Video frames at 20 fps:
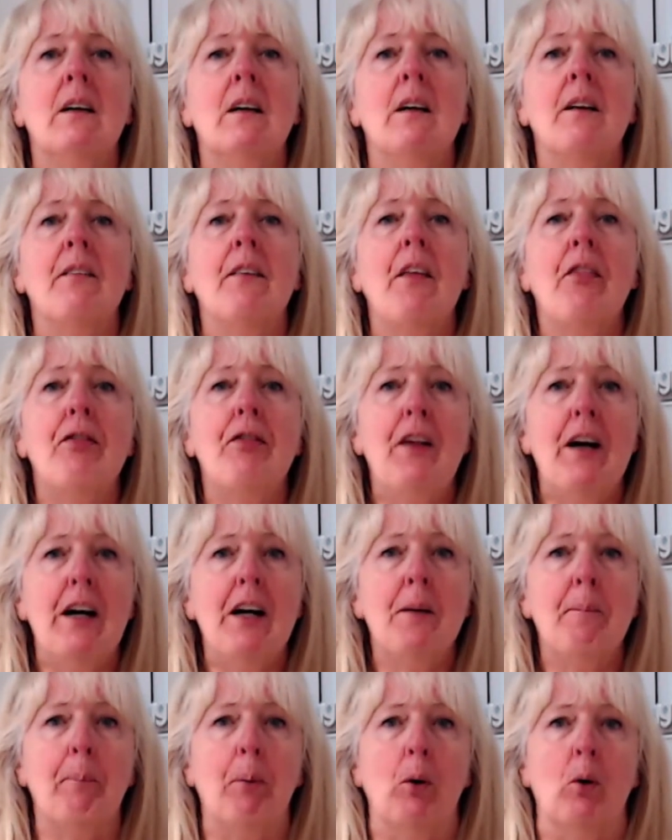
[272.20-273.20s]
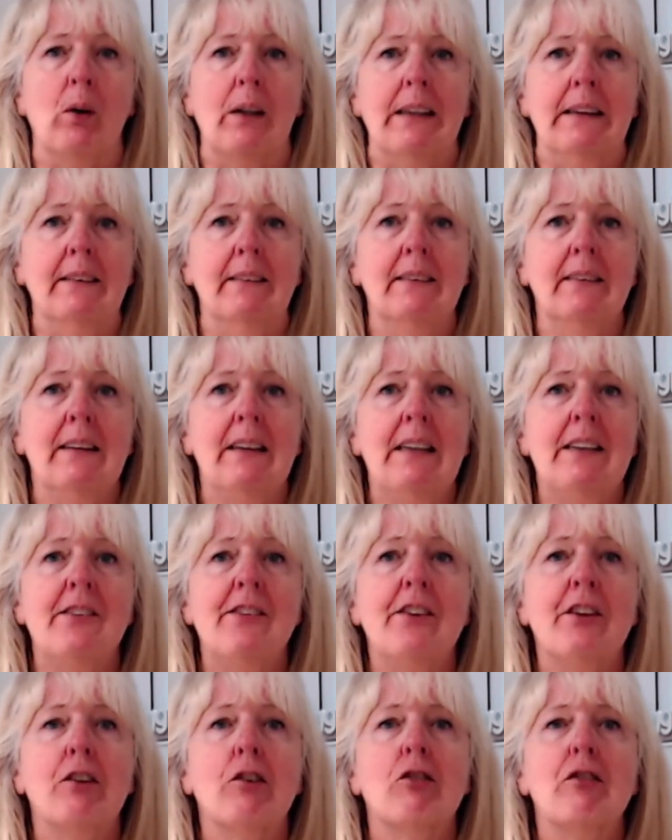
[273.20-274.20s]
The third point is
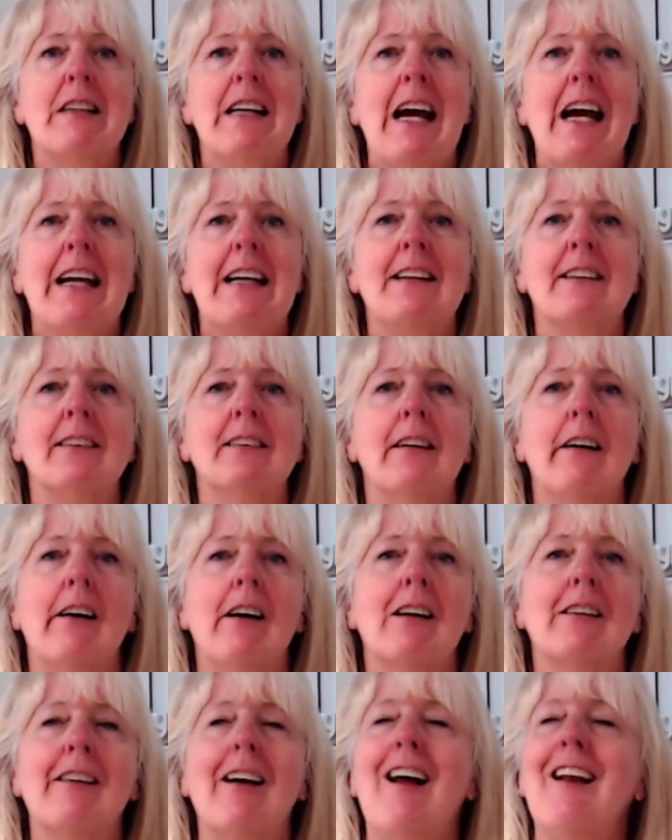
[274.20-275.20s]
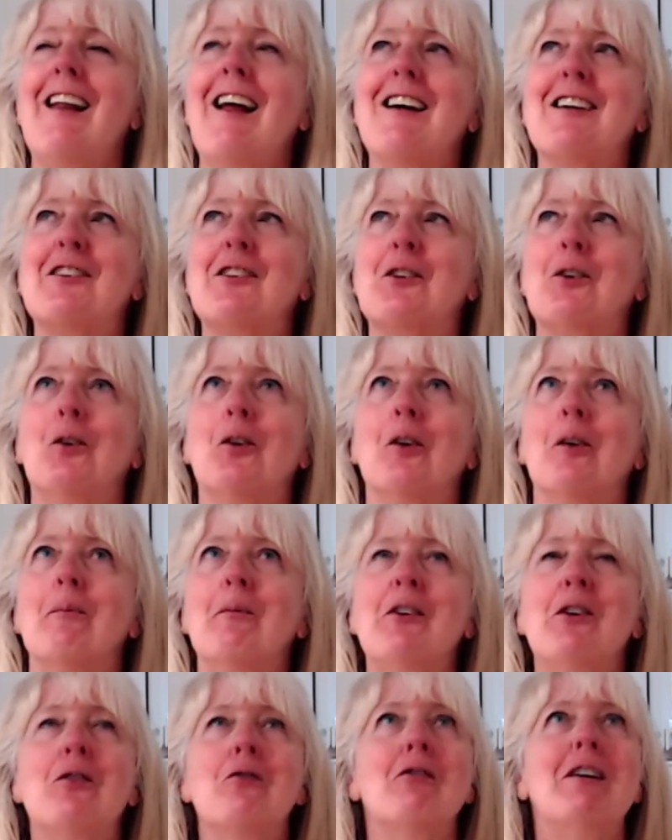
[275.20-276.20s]
to create, as I like to call them,
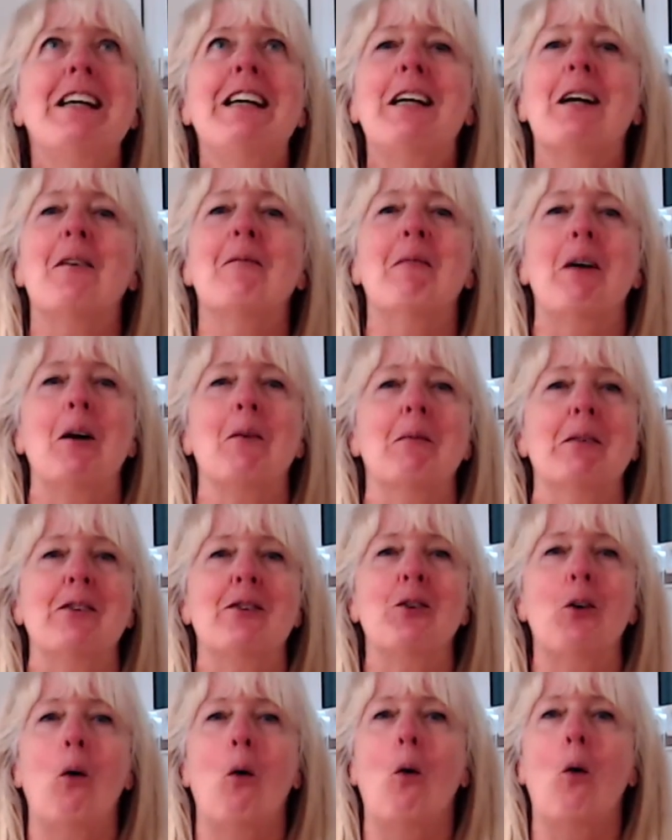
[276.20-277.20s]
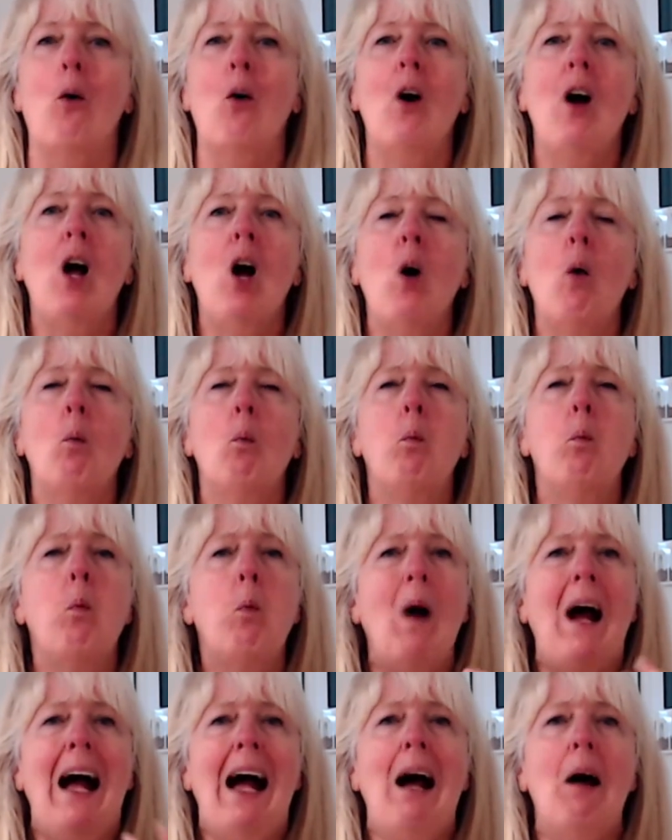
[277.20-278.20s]
Eureka Moments or
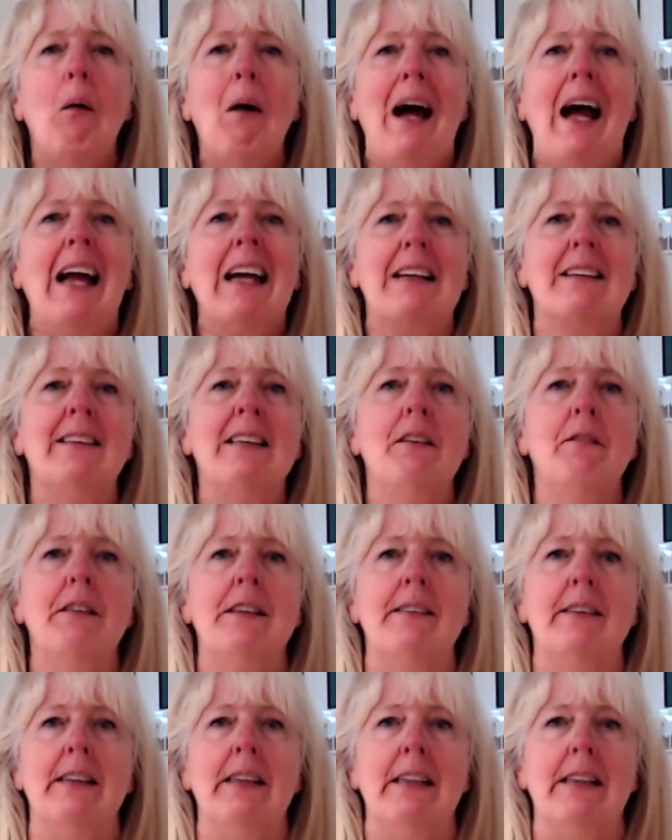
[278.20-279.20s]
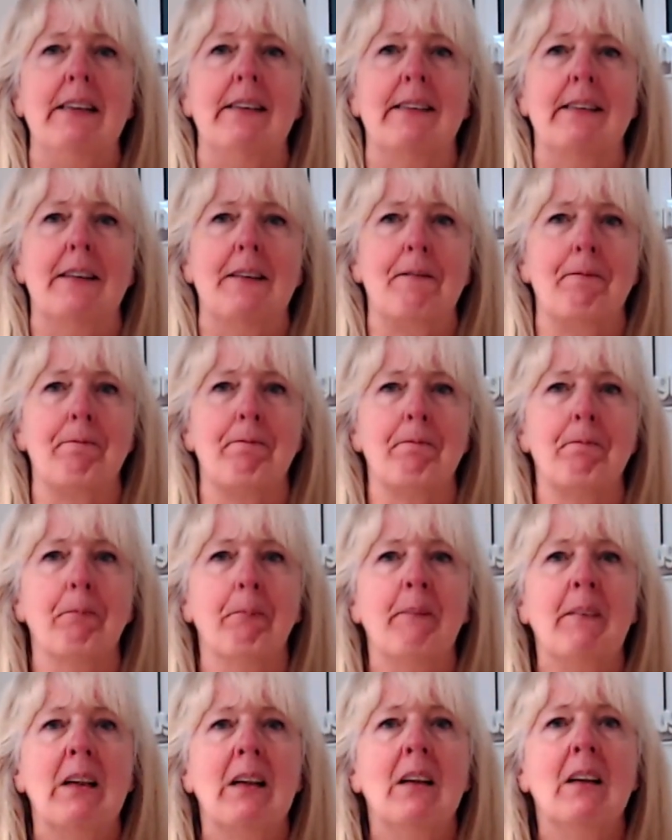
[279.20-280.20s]
wow activities
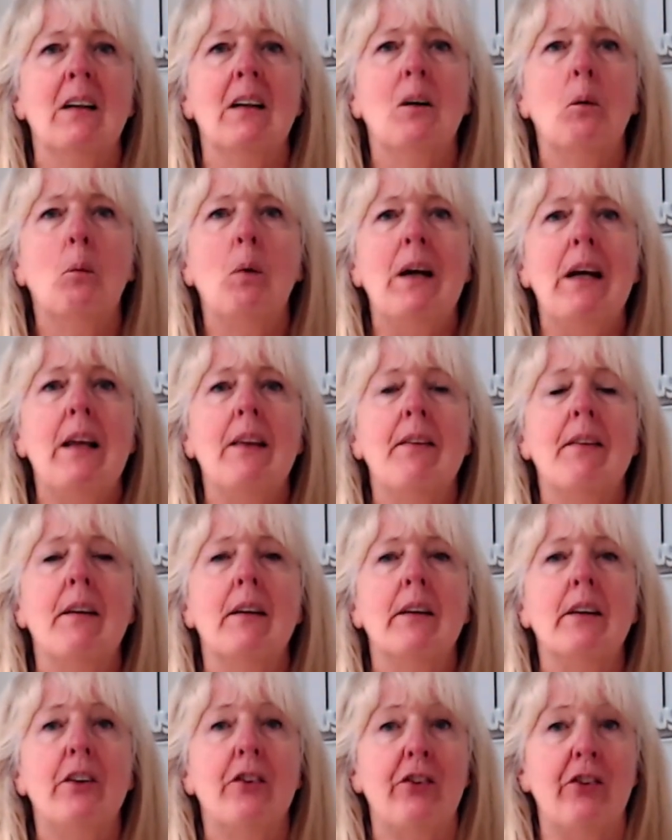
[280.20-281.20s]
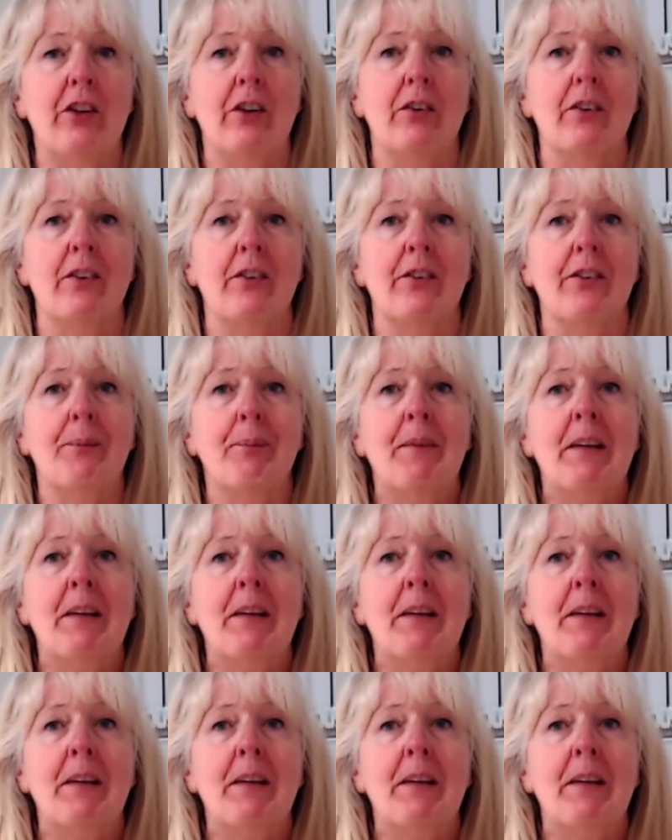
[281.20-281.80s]
with your students.